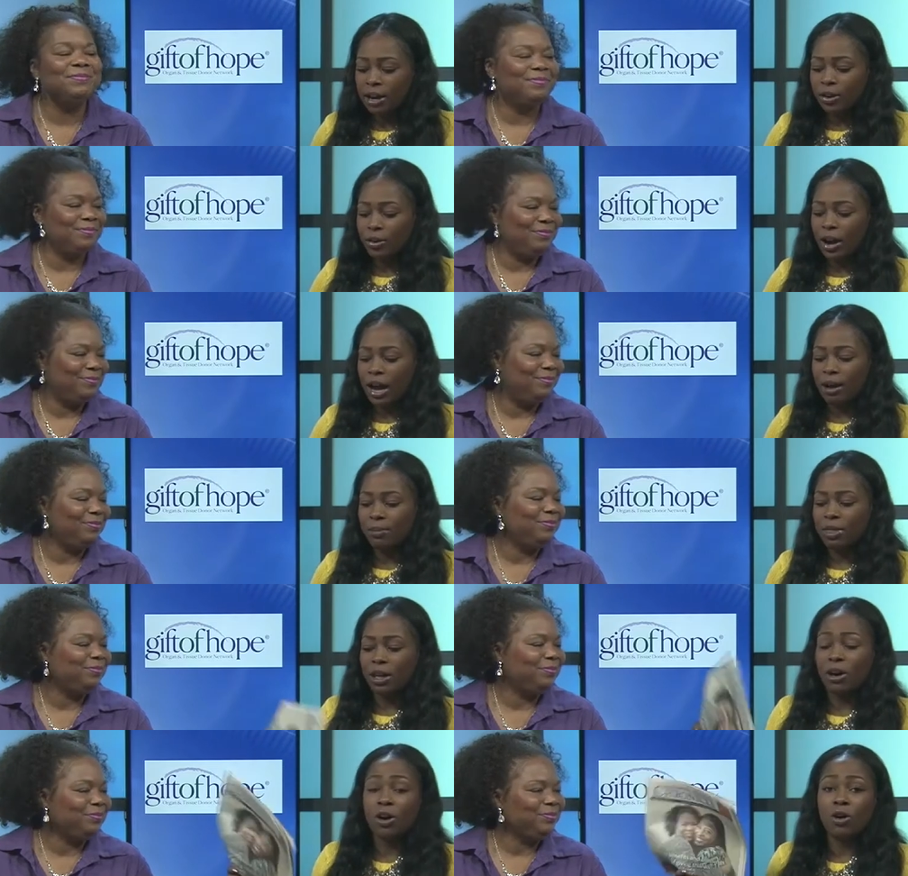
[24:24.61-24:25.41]
Speaker 1: grab
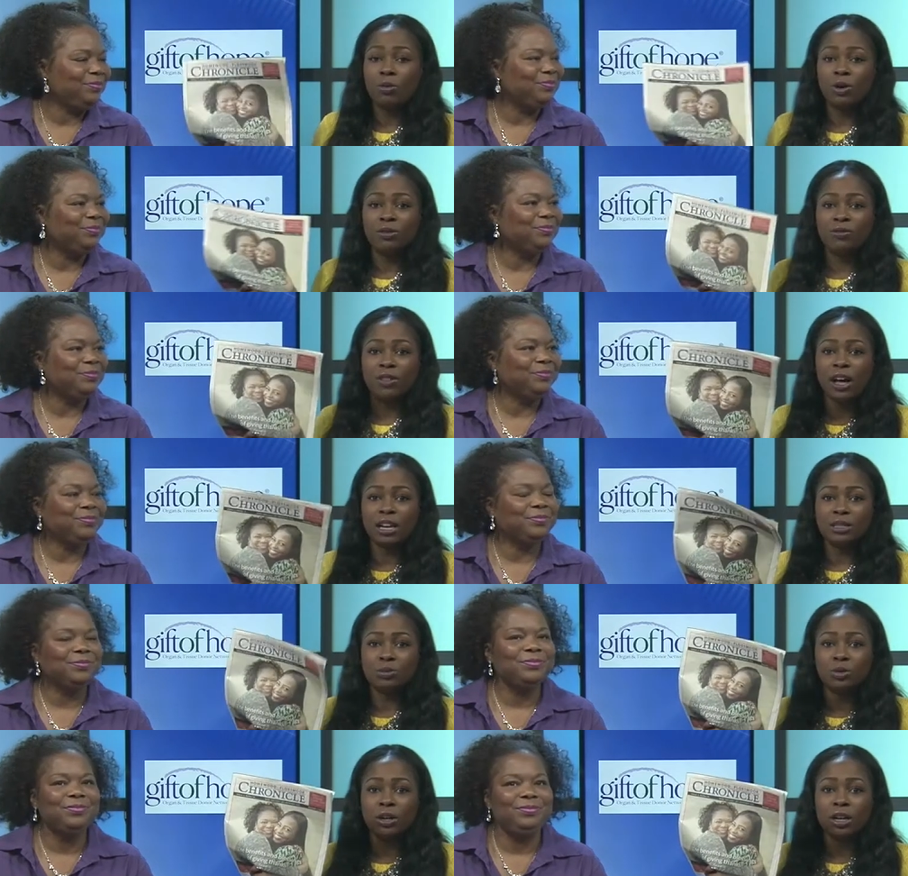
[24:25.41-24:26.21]
the Homewood
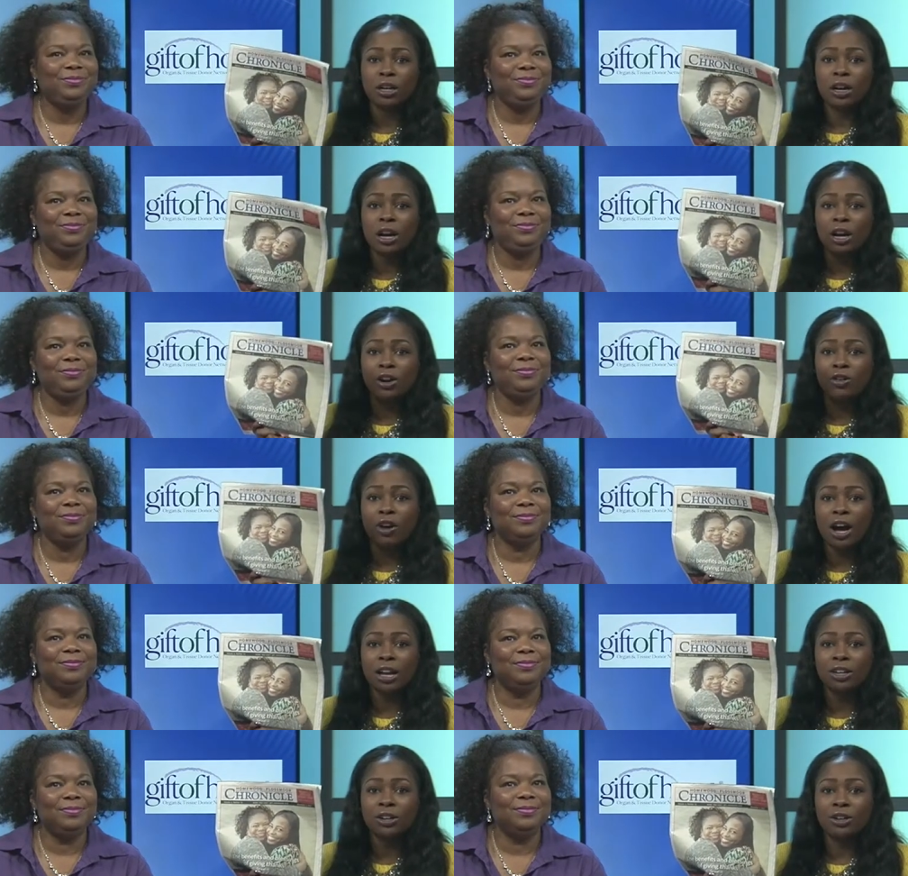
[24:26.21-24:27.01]
Flossmoor
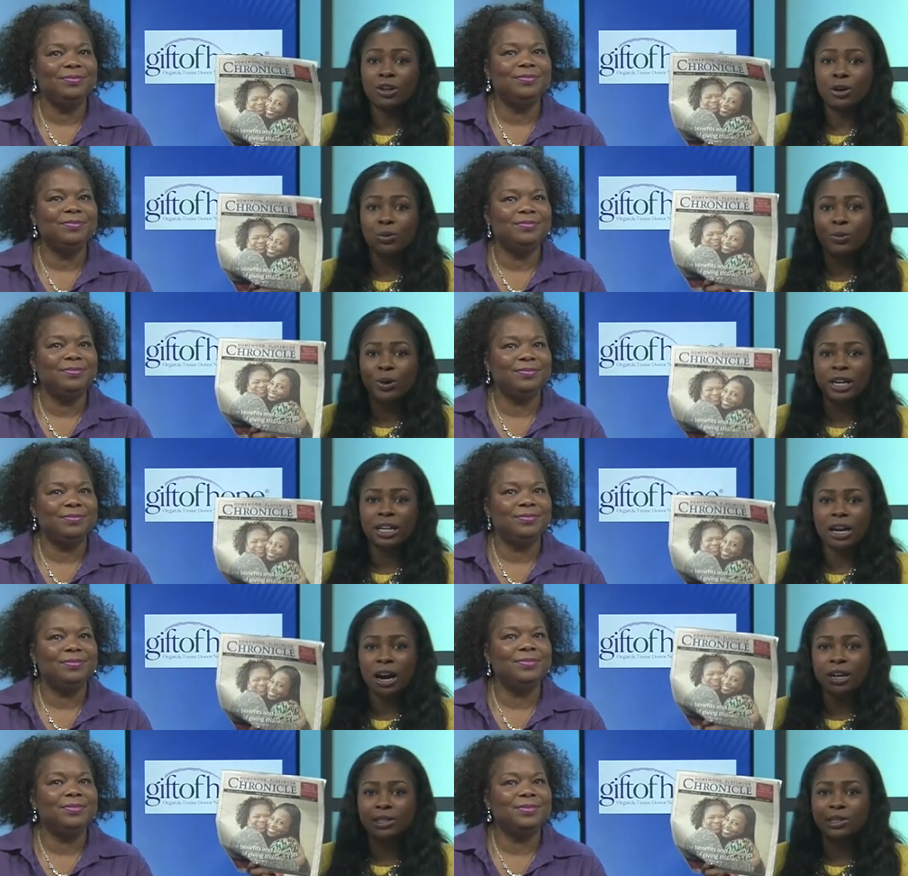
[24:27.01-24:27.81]
Chronicle, read
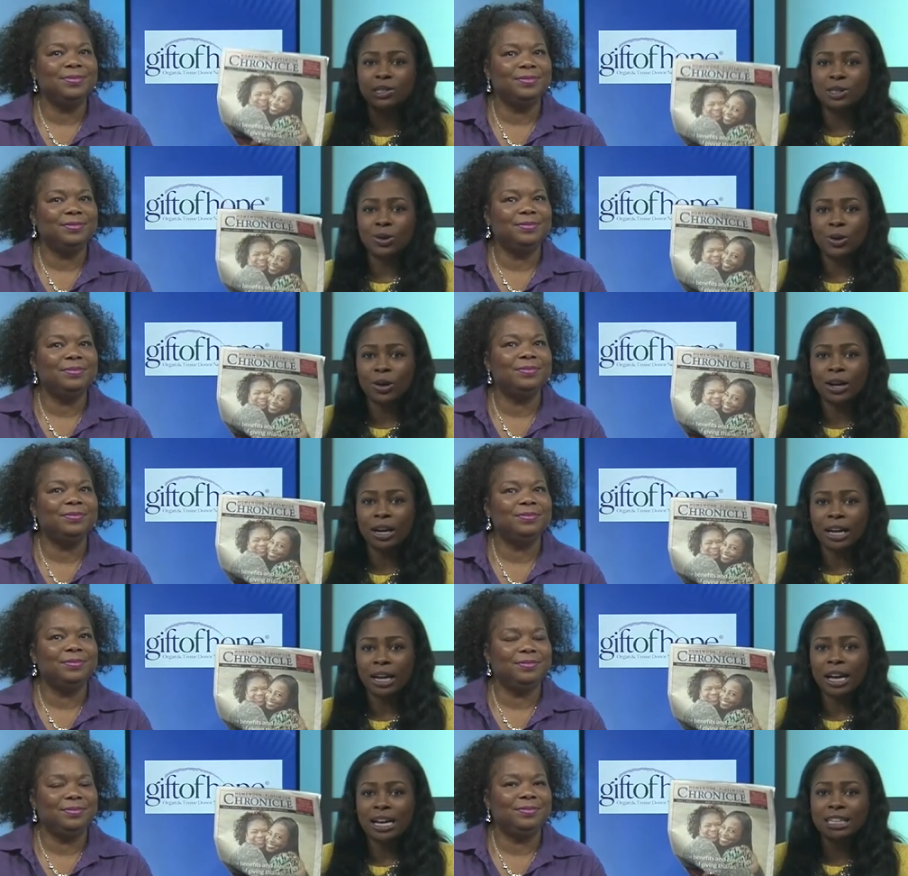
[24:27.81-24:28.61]
our
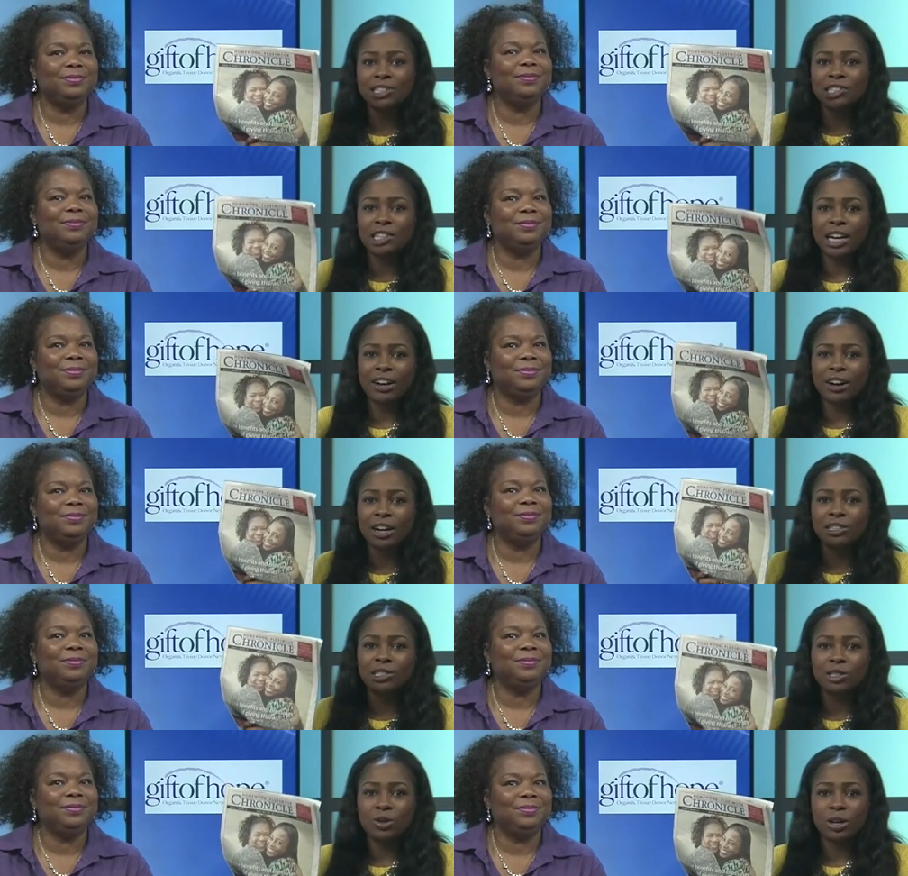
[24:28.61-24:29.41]
story, share our
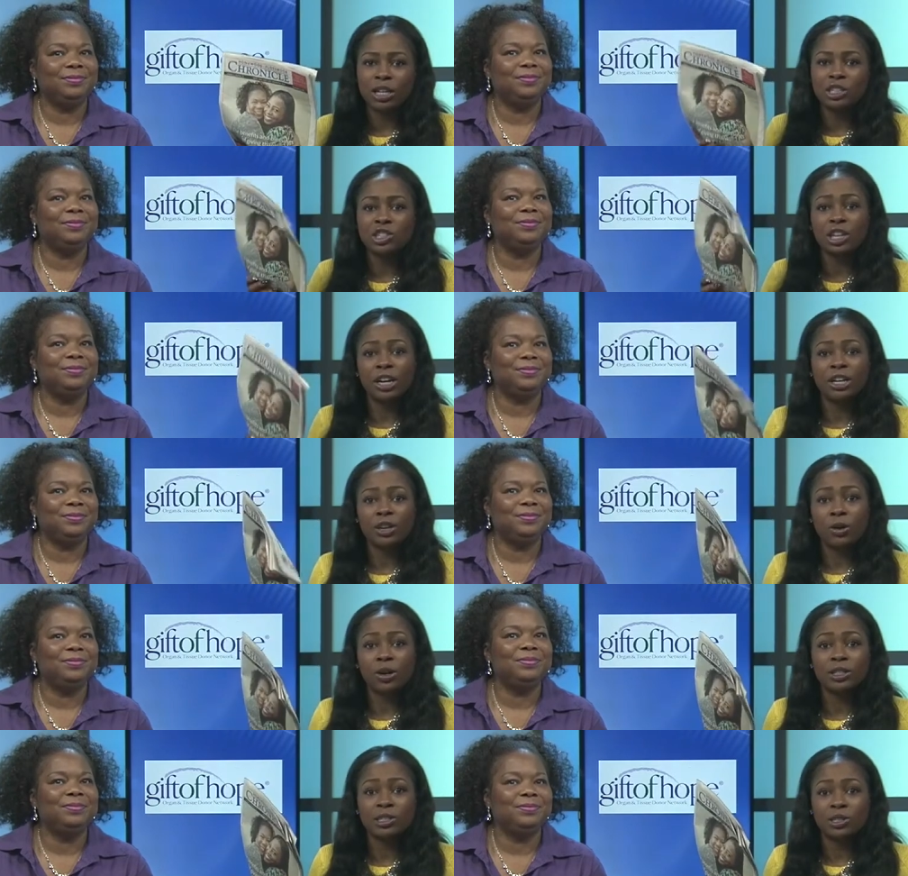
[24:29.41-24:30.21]
story, share
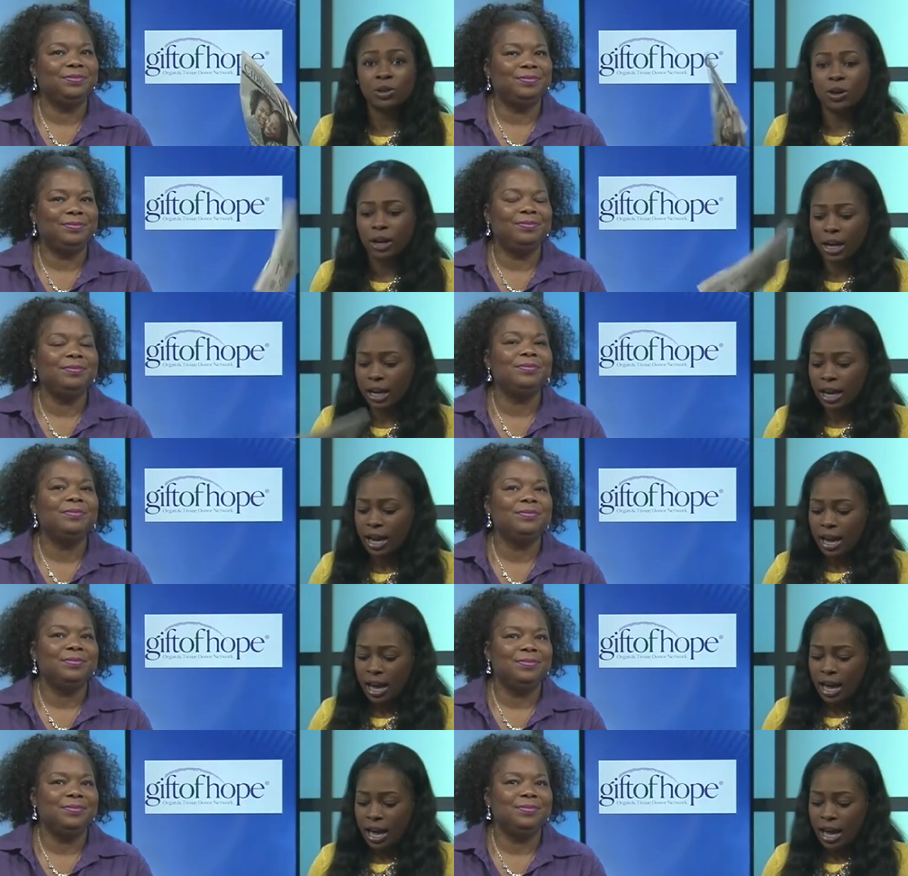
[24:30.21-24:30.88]
your story,